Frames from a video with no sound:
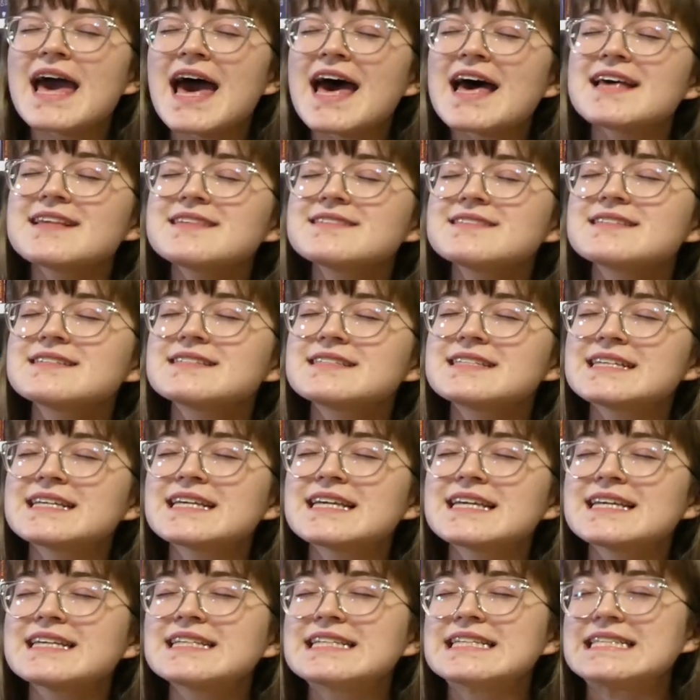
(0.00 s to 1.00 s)

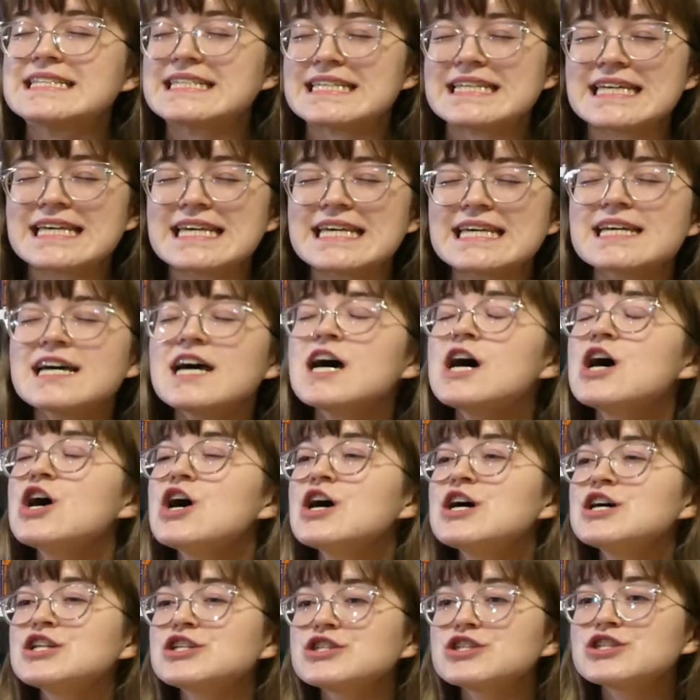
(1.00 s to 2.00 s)
STD
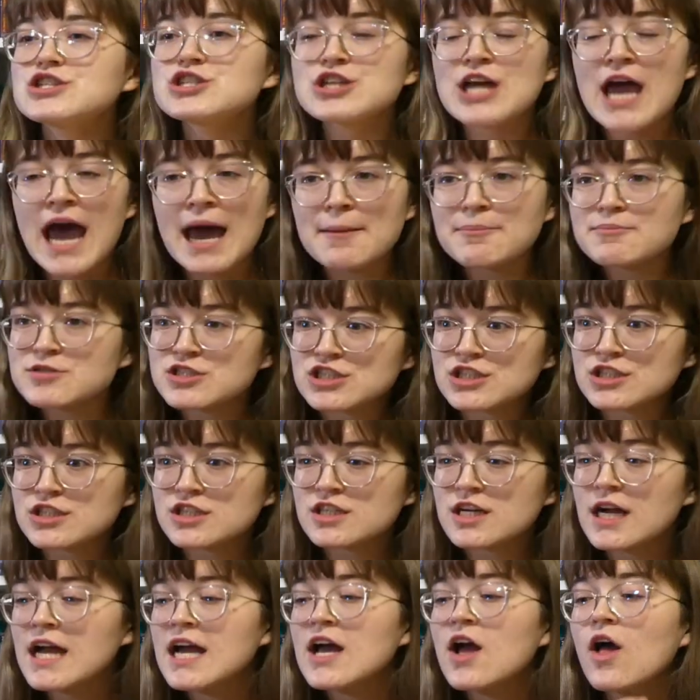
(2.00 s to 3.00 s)

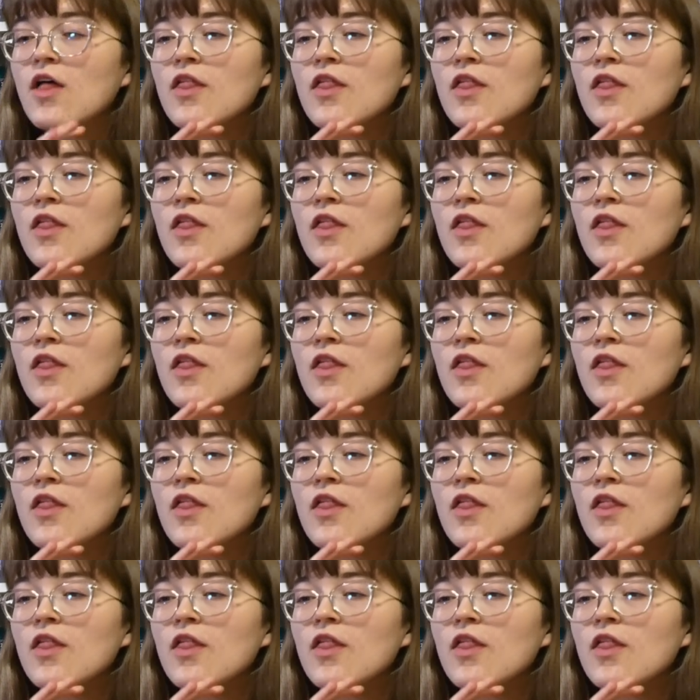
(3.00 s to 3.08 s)
chapter.